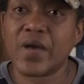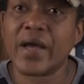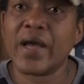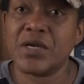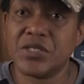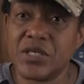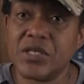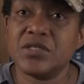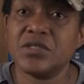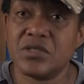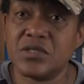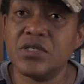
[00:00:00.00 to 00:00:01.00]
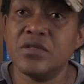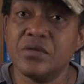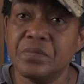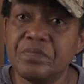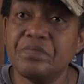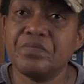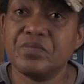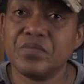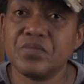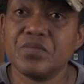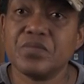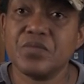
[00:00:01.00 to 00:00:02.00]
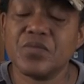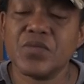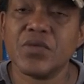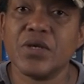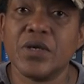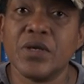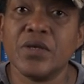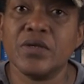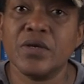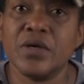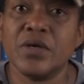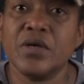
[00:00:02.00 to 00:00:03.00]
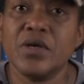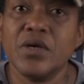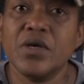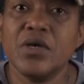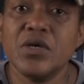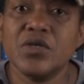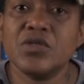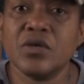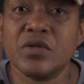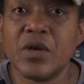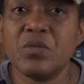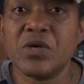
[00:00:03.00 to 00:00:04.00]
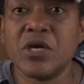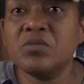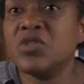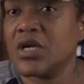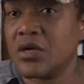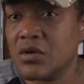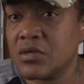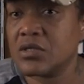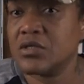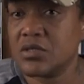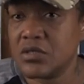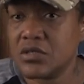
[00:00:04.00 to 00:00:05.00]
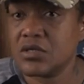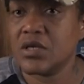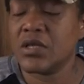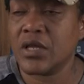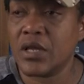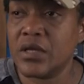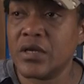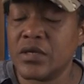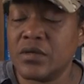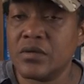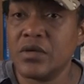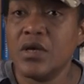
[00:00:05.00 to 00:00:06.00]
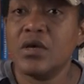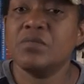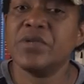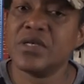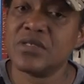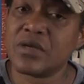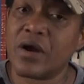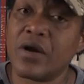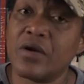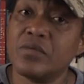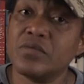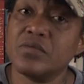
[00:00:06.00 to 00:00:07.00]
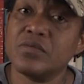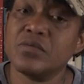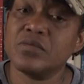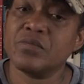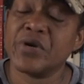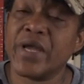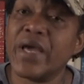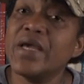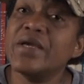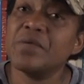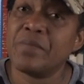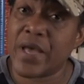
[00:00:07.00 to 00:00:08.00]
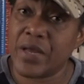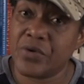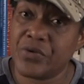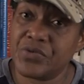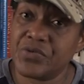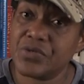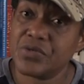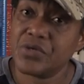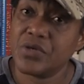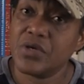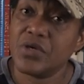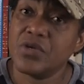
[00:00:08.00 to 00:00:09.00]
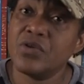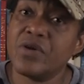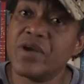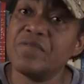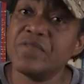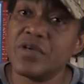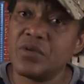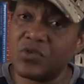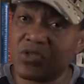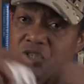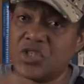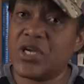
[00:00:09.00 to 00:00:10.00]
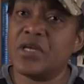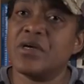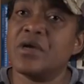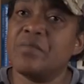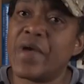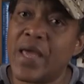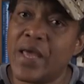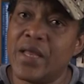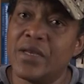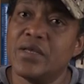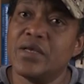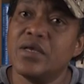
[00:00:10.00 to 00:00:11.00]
I got a chance to see them, and so they would come check on us. And plus our brigade commanders, you know, everything was a chain of command.